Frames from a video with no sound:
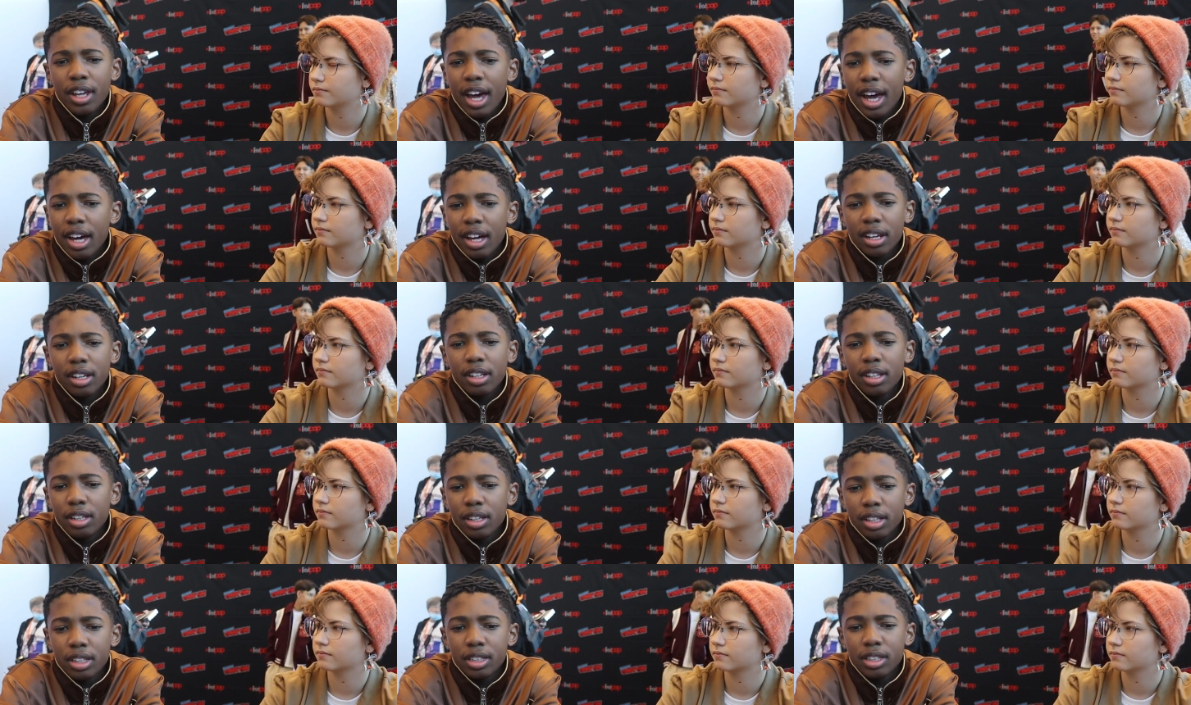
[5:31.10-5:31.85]
Speaker 1: that,
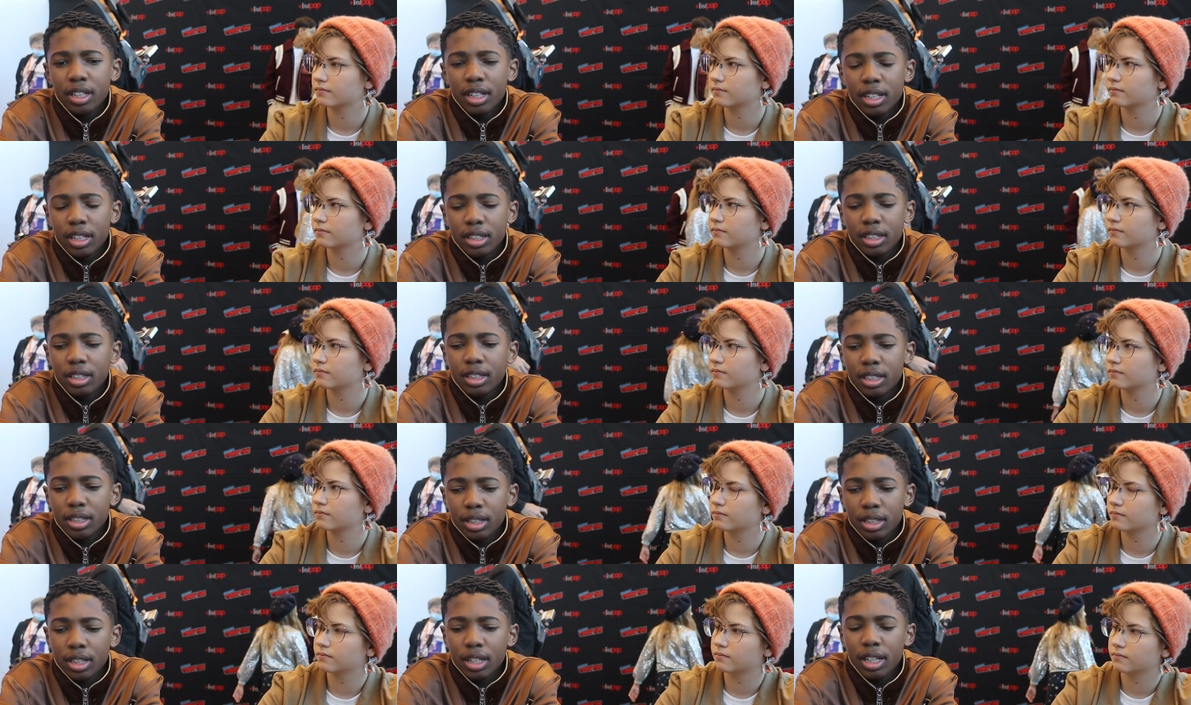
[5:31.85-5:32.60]

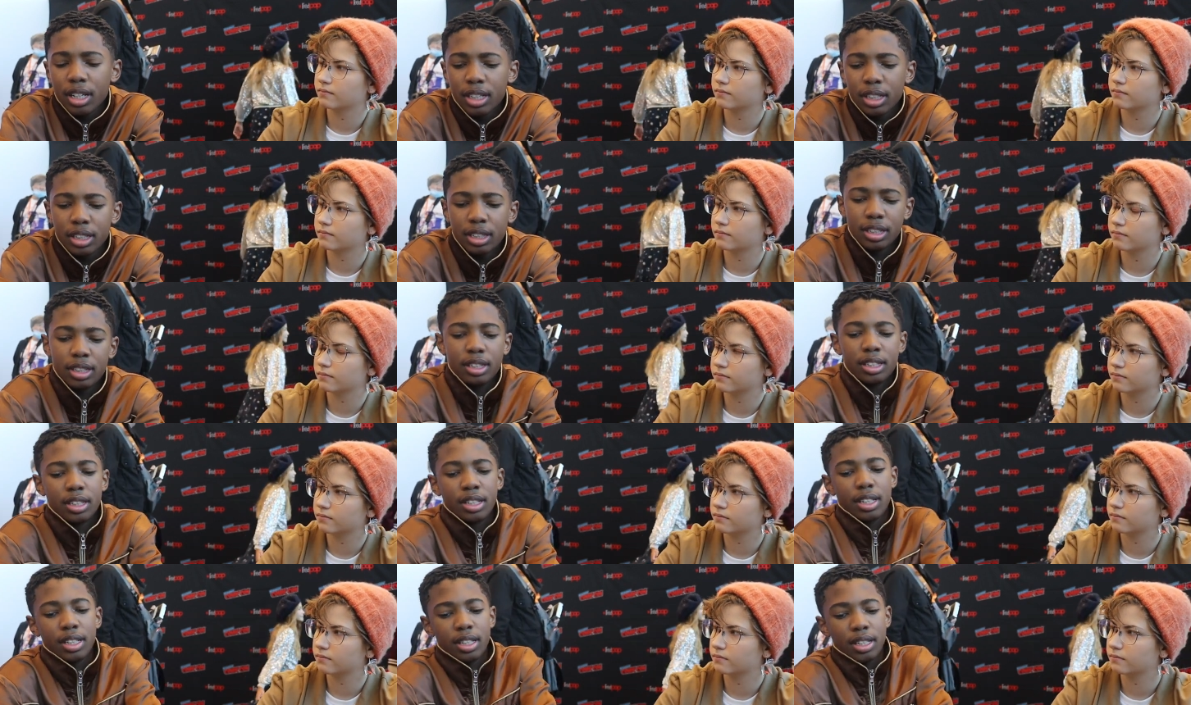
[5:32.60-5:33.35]
says because